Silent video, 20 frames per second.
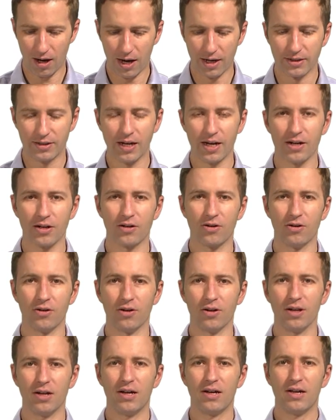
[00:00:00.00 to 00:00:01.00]

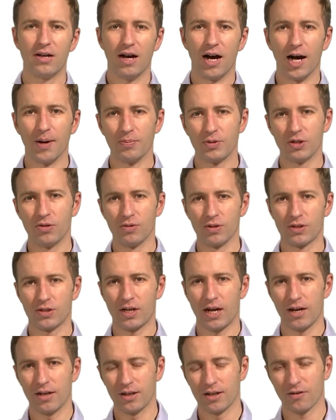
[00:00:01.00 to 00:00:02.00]
identical up to a
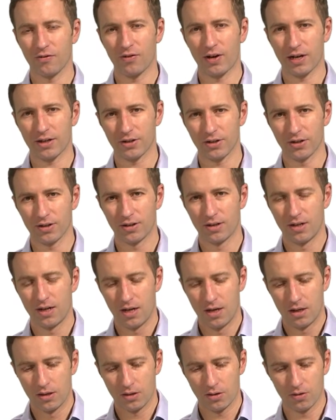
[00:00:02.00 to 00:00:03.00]
scaling factor.
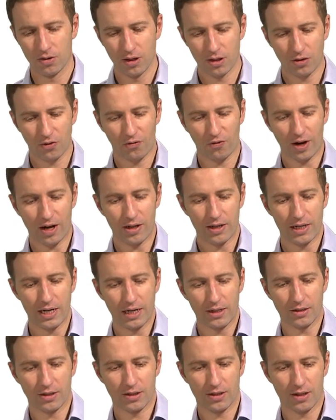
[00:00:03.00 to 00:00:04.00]
So this
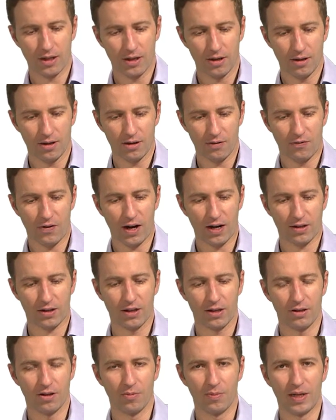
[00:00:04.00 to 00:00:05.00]
validates the fact
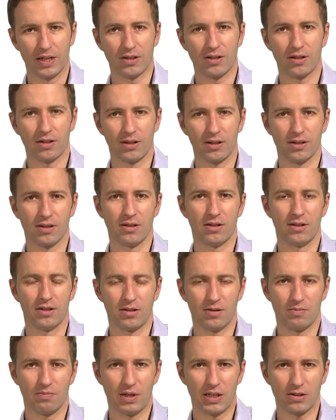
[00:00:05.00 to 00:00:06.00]
that
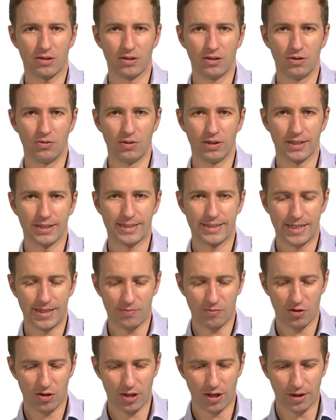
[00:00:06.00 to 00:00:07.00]
it's basically doing the
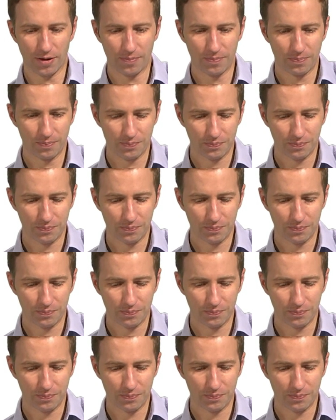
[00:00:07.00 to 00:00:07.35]
same thing.